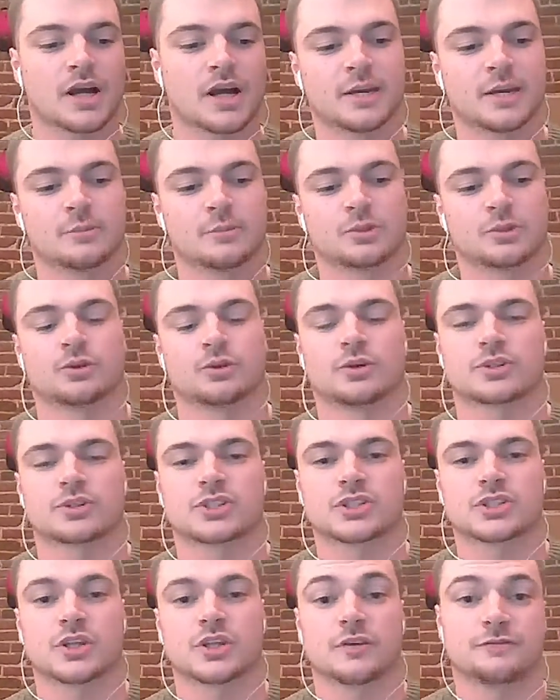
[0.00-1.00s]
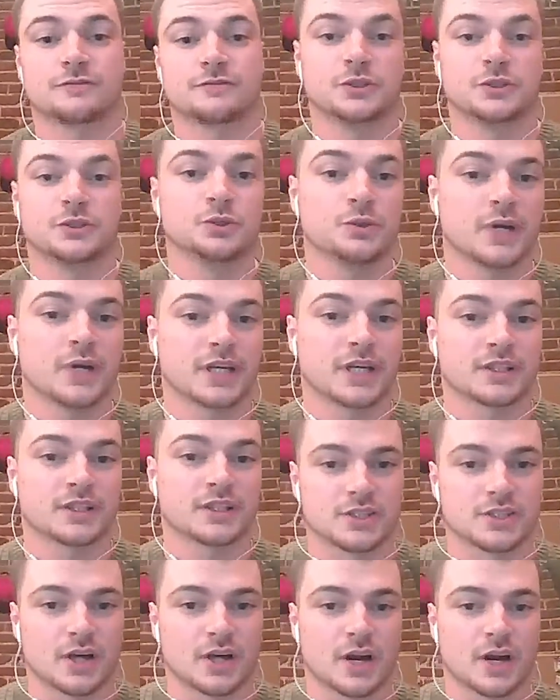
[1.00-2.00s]
I came across a few at
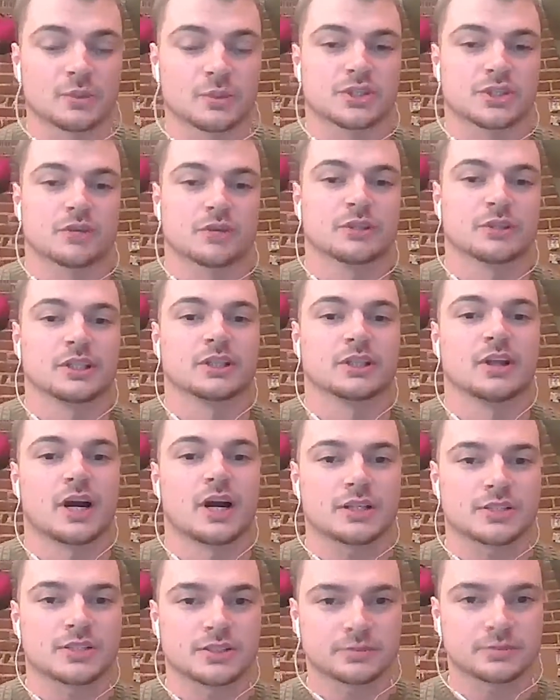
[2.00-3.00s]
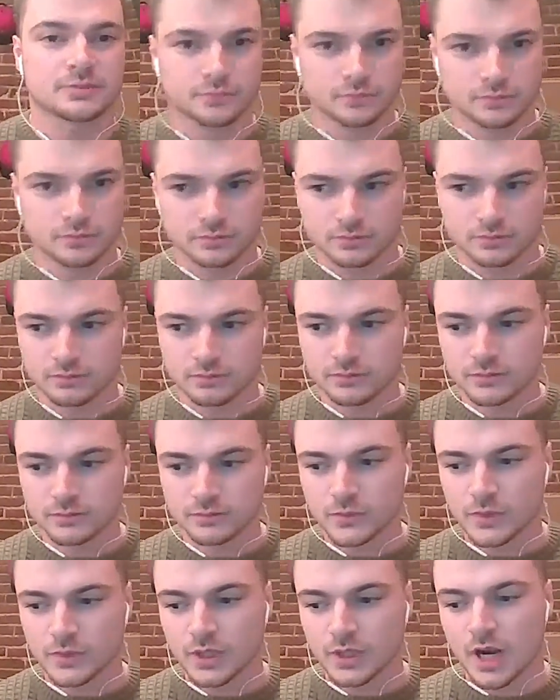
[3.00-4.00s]
the time, which I really liked.
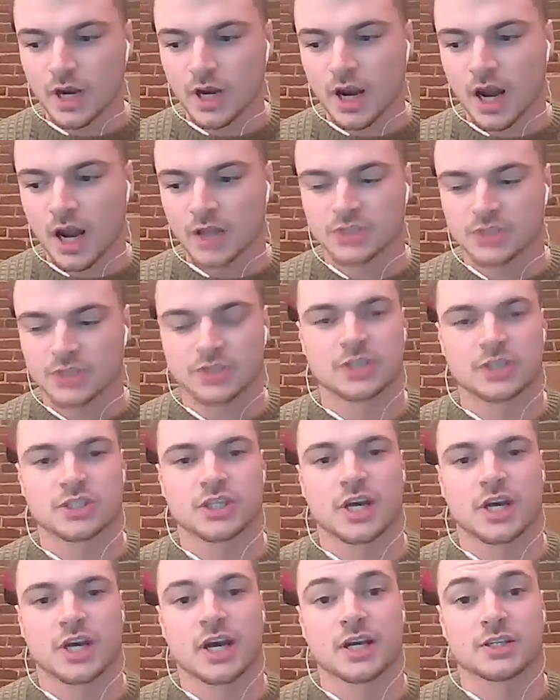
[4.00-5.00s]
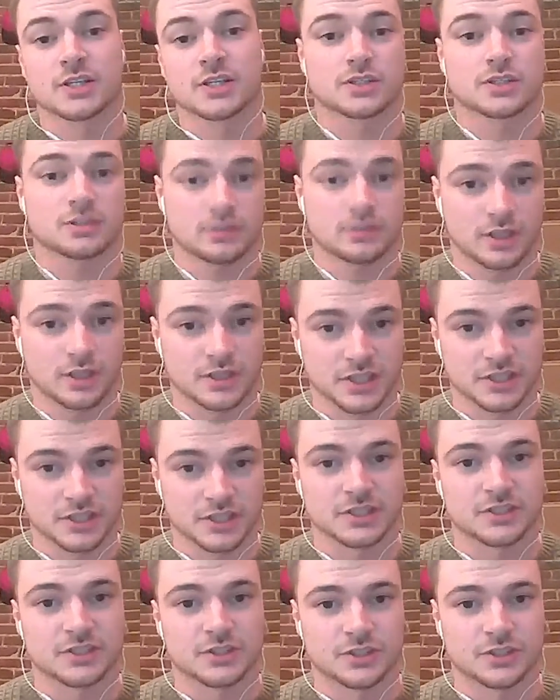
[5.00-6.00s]
Such as
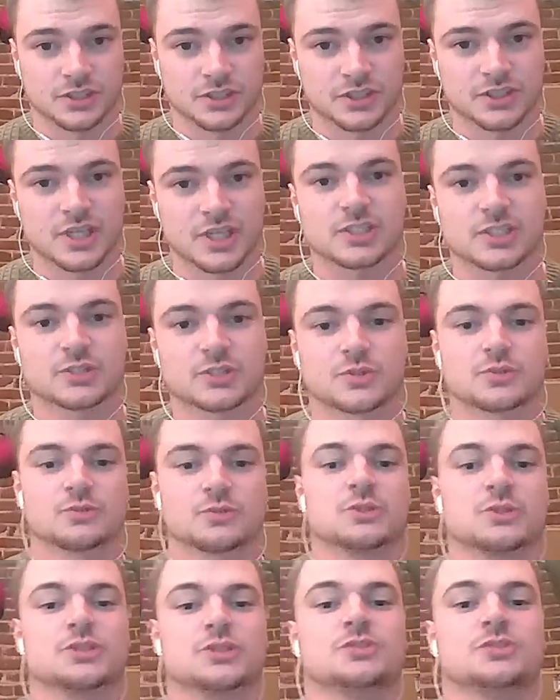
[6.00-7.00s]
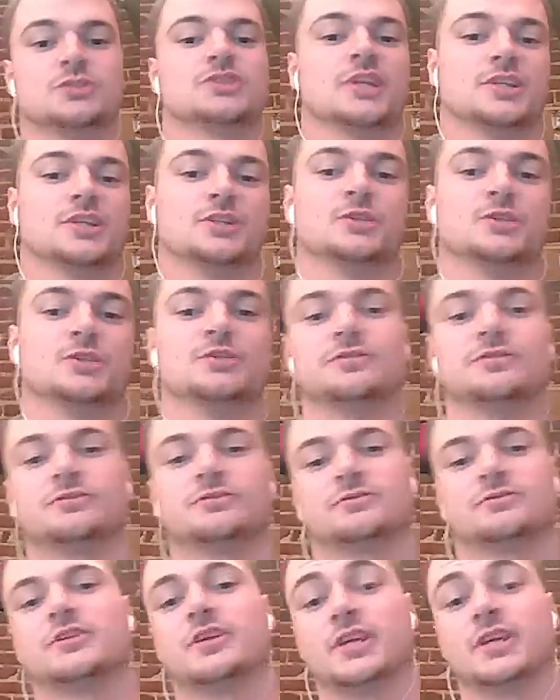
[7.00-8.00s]
Addicted to Success, which you said
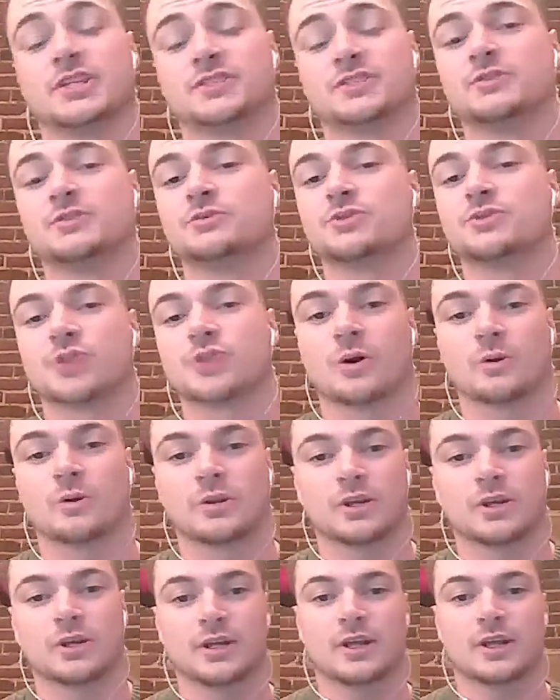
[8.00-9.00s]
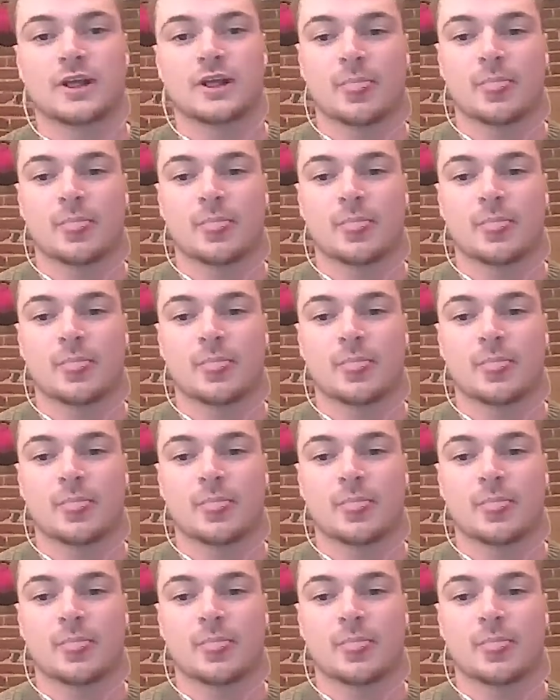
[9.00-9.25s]
you've interviewed Joel,